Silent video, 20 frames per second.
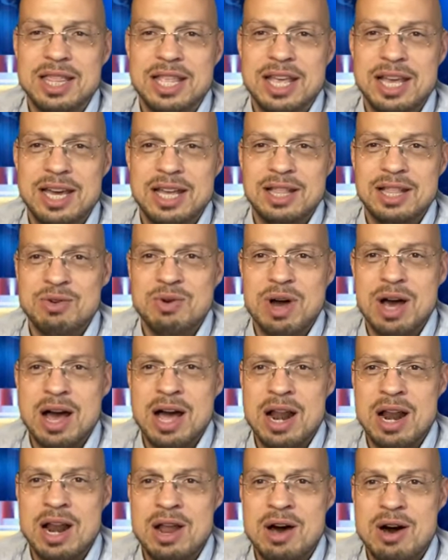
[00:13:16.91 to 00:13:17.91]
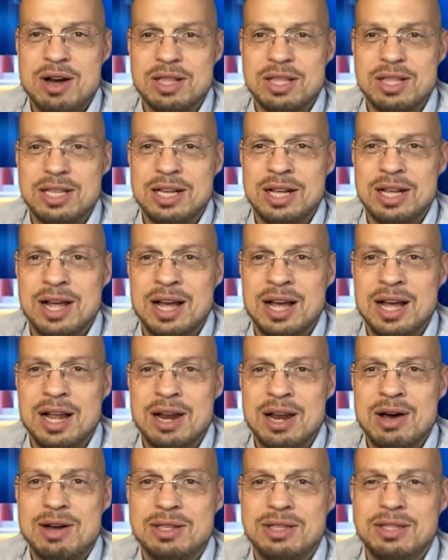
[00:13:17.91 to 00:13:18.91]
they can do a lot,
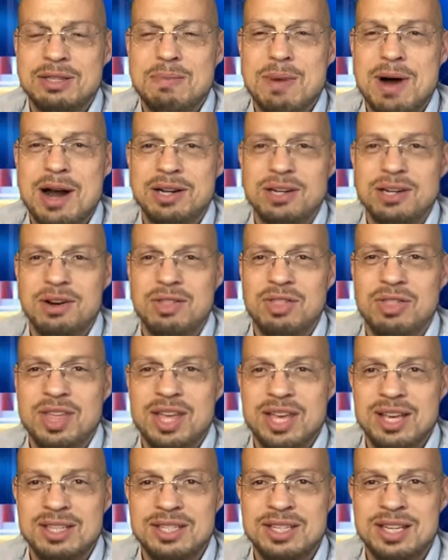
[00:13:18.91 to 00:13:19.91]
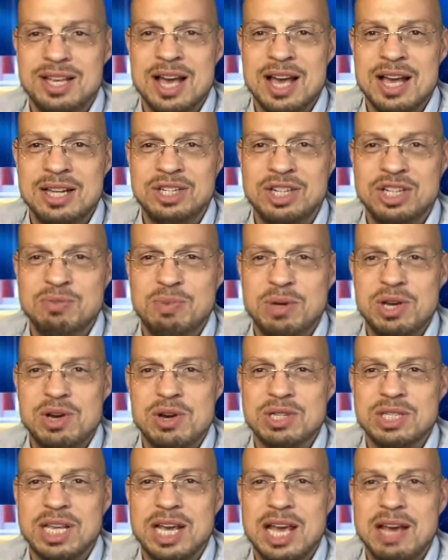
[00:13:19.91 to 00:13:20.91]
a lot smarter things just
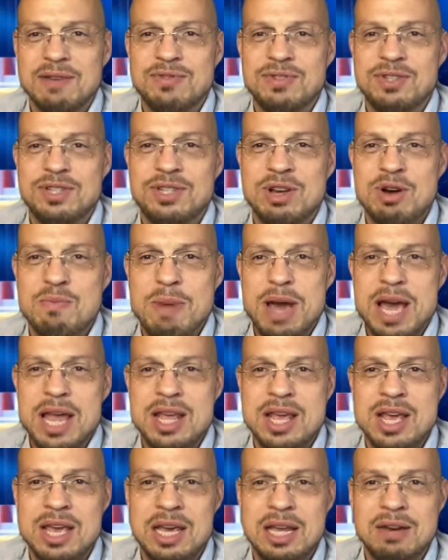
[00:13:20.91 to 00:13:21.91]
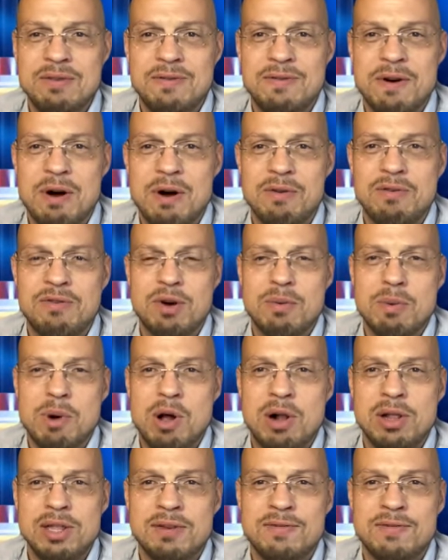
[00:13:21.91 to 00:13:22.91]
because they have so many info from
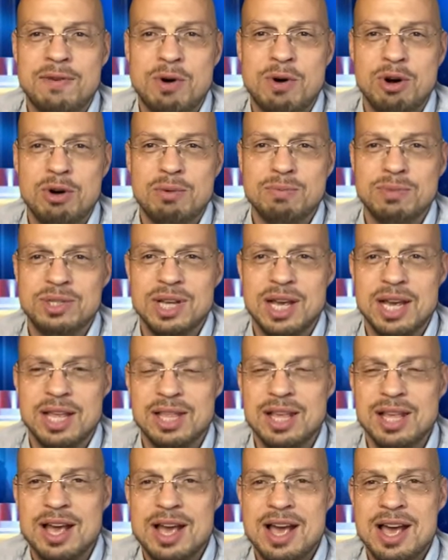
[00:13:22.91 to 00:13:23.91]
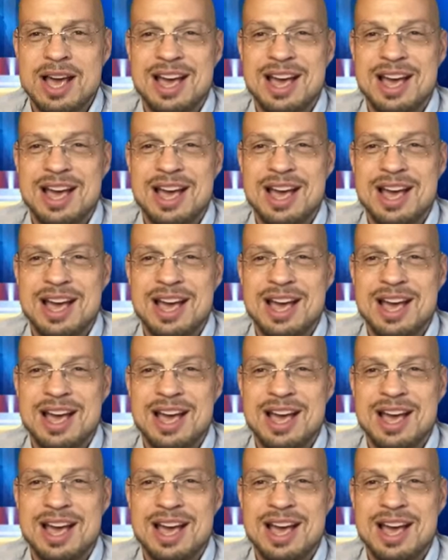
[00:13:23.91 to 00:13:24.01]
all the forums and